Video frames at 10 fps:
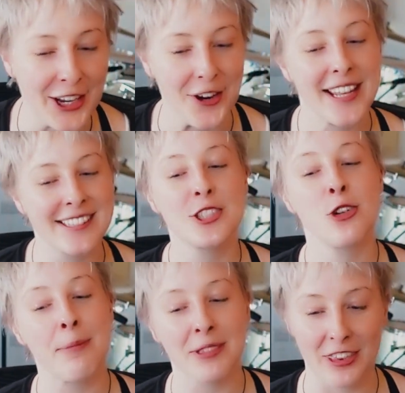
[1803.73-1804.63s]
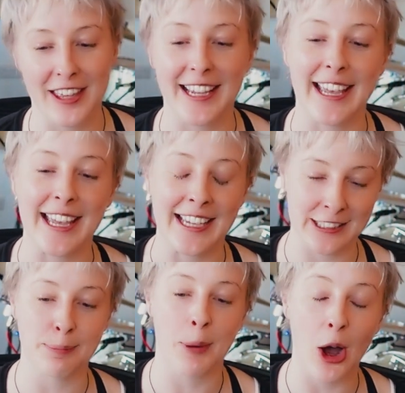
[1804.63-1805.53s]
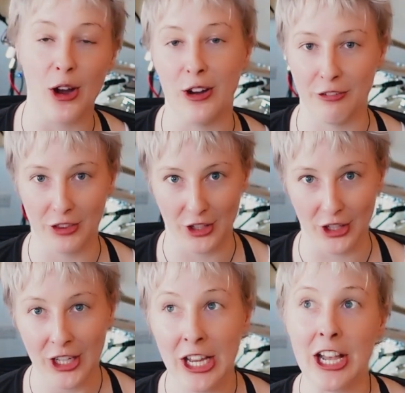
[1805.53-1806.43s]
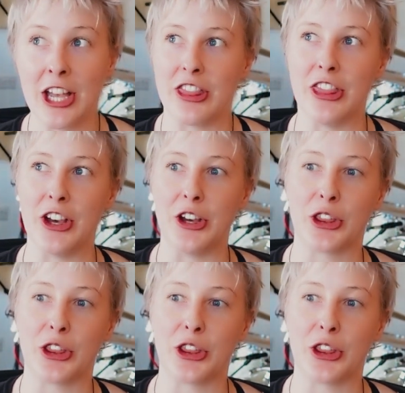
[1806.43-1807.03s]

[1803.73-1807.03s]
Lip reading: It's a drum thing. It is part of the